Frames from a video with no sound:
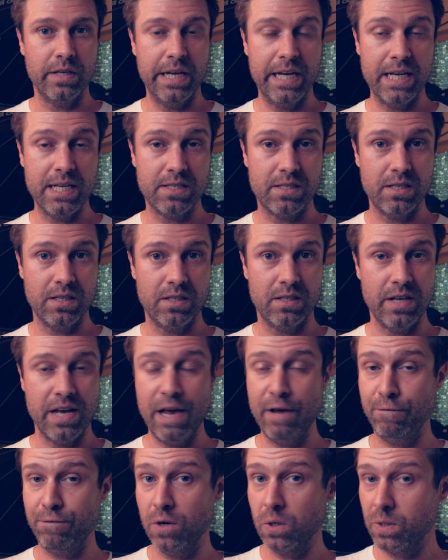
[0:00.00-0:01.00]
Is it
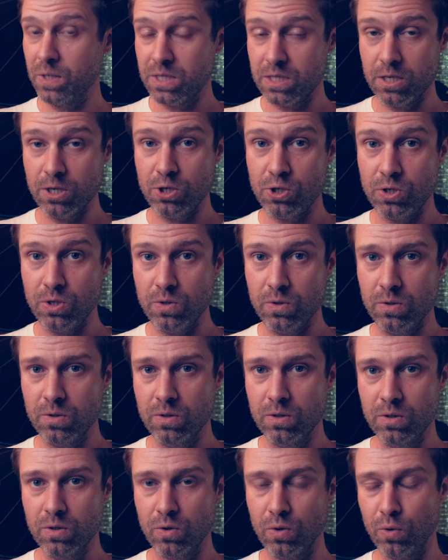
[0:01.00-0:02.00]
a focus issue?
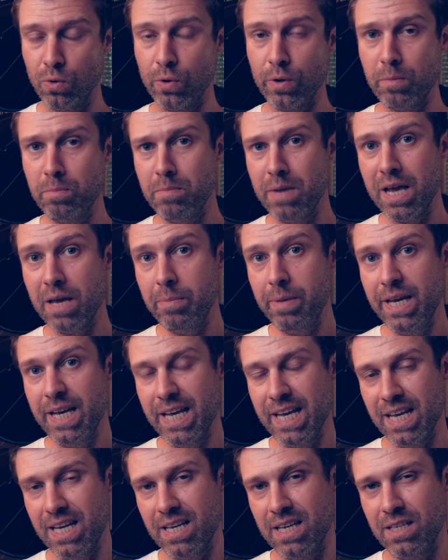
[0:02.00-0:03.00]
Or maybe
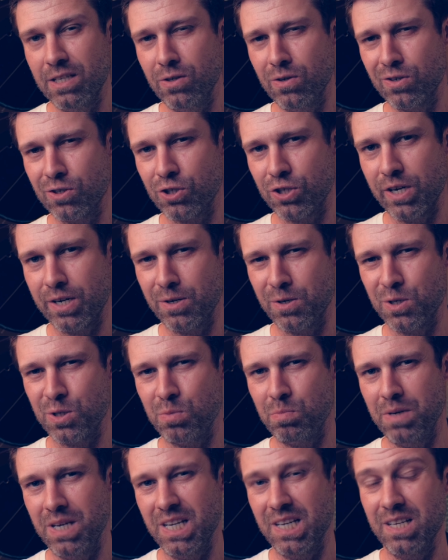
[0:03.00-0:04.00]
your shutter
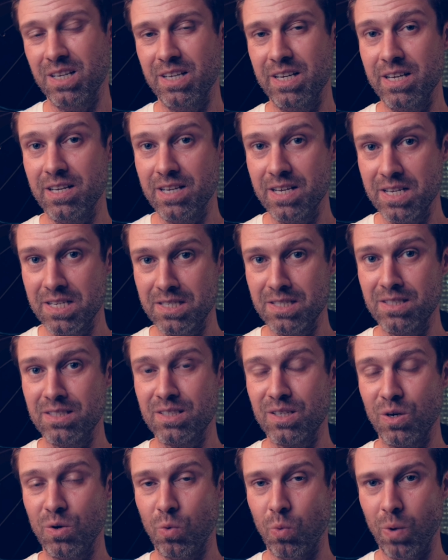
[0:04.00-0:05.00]
speed
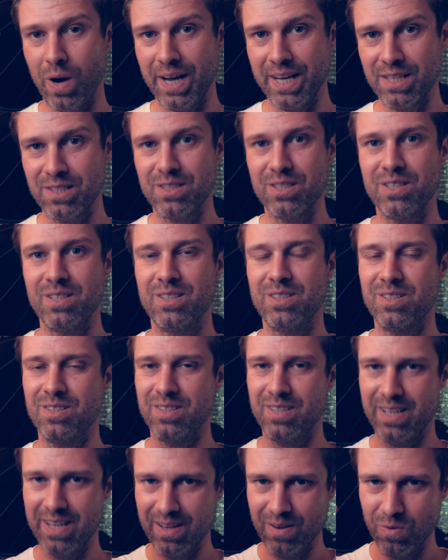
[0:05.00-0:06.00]
isn't quite
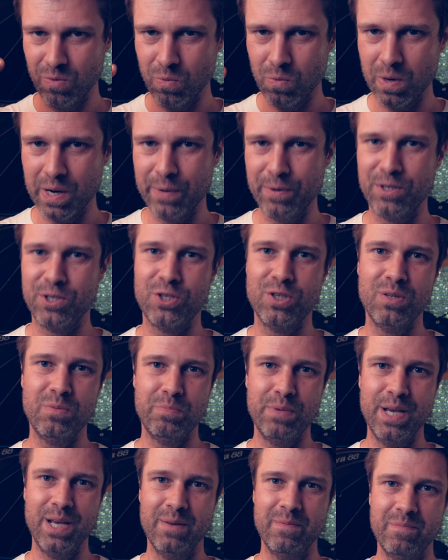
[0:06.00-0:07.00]
where it should
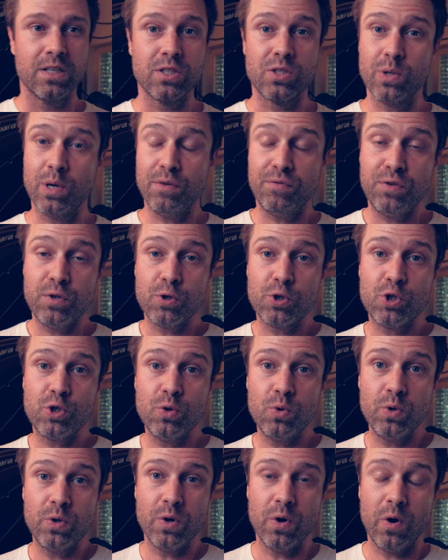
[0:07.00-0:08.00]
be. So if you
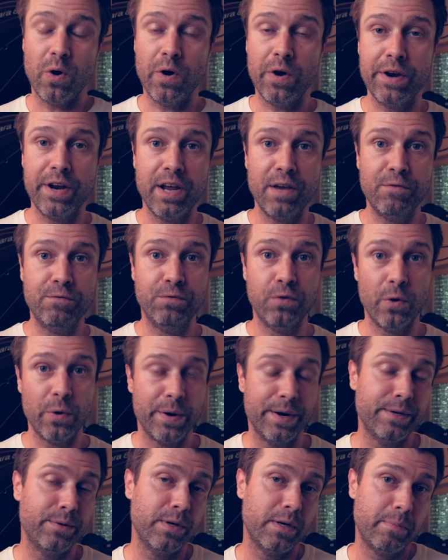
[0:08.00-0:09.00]
shoot on a
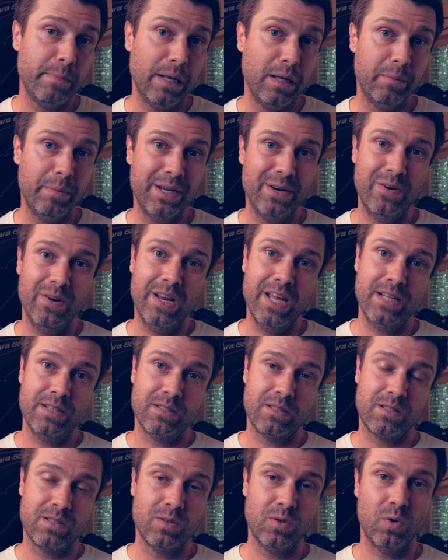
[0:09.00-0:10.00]
400 millimeter
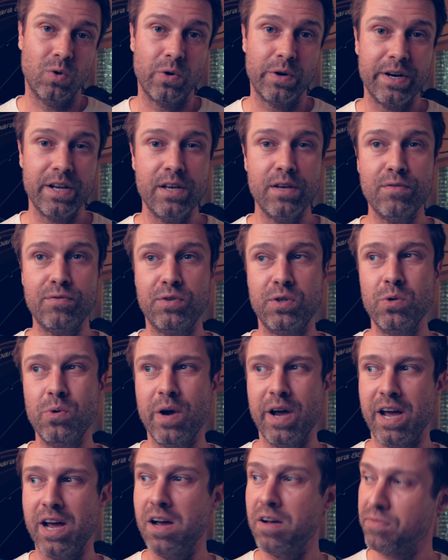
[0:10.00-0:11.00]
lens, or if you
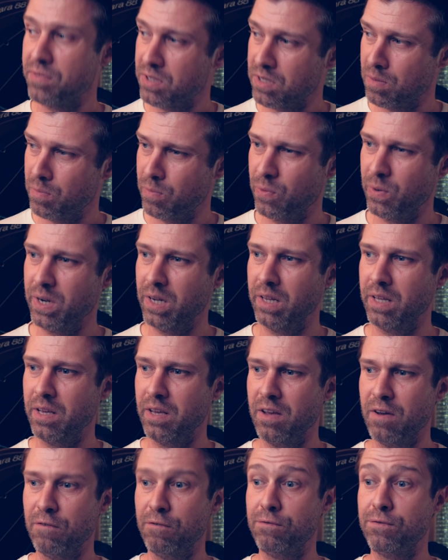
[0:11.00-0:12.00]
have some
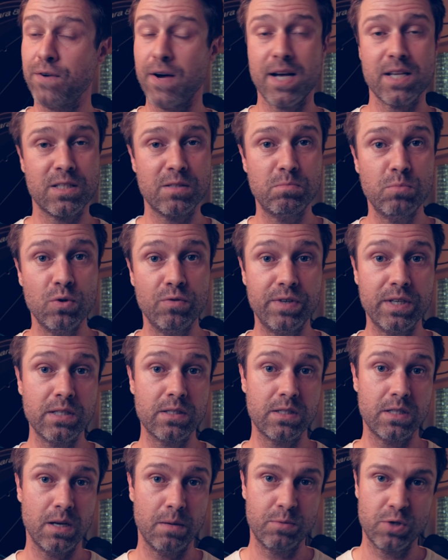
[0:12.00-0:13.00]
really fast moving
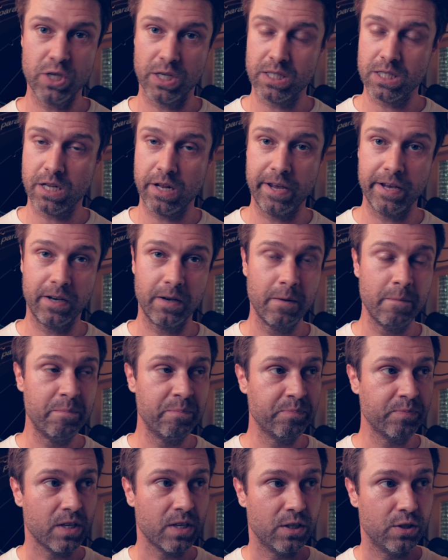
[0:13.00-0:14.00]
subjects like,
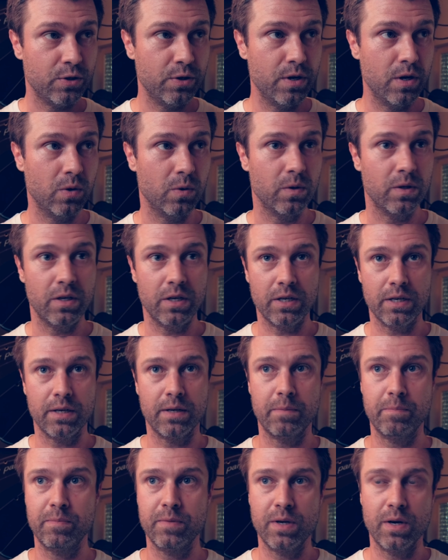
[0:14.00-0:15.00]

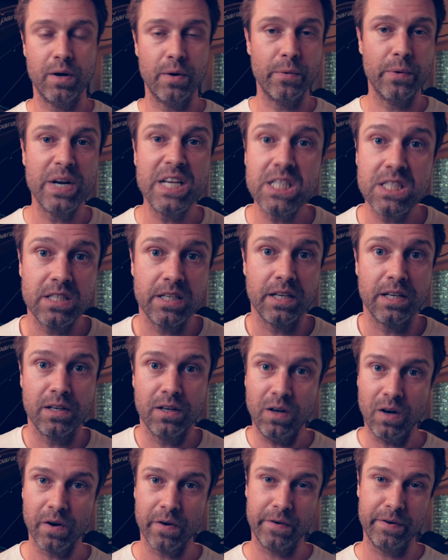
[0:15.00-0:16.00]
a racing
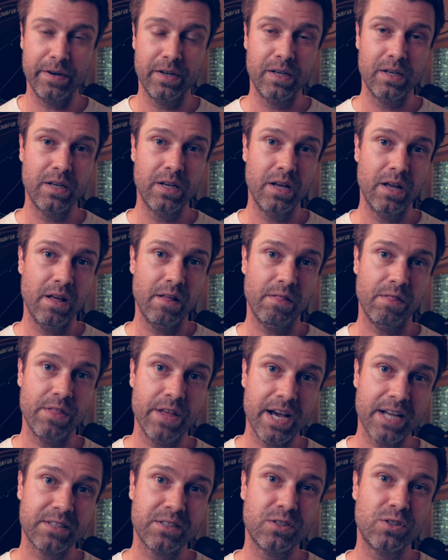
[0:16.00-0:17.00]
car,
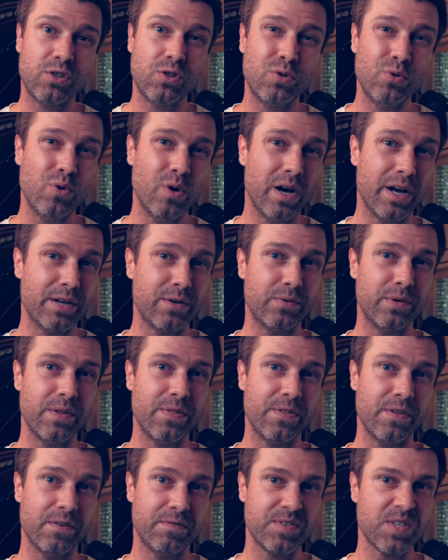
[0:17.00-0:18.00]
that
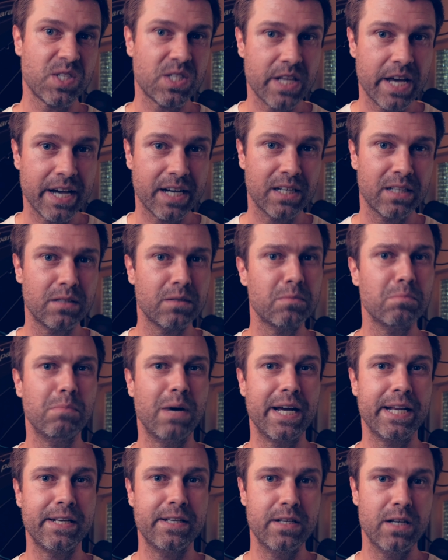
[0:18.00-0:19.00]
200th of a second
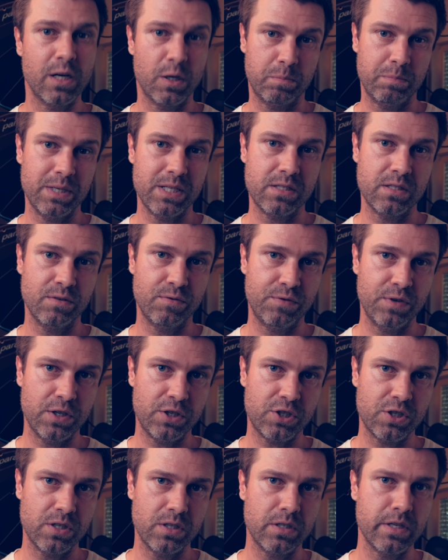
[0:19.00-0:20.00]
might not be
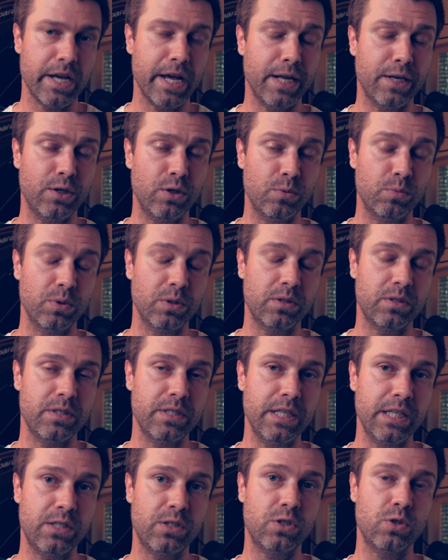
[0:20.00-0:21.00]
sufficient and you would
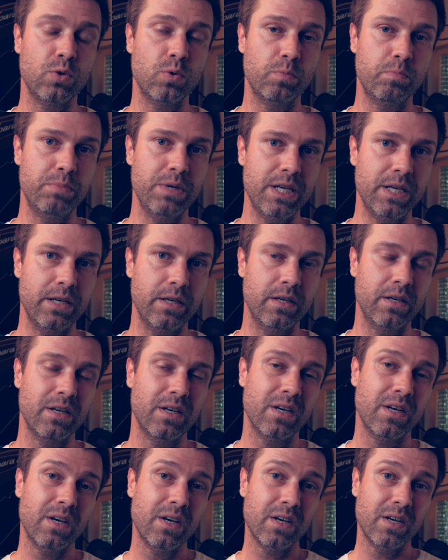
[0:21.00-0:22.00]
need to be
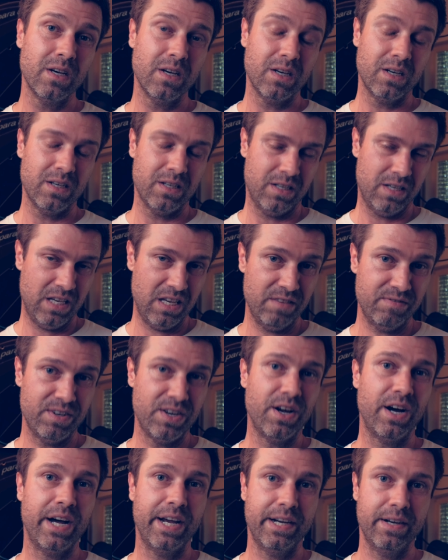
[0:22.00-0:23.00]
even
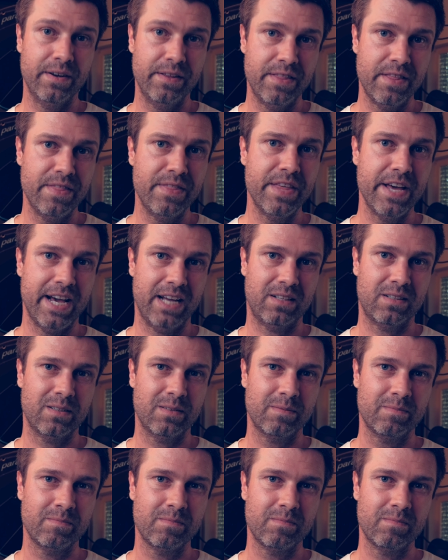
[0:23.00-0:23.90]
higher than that.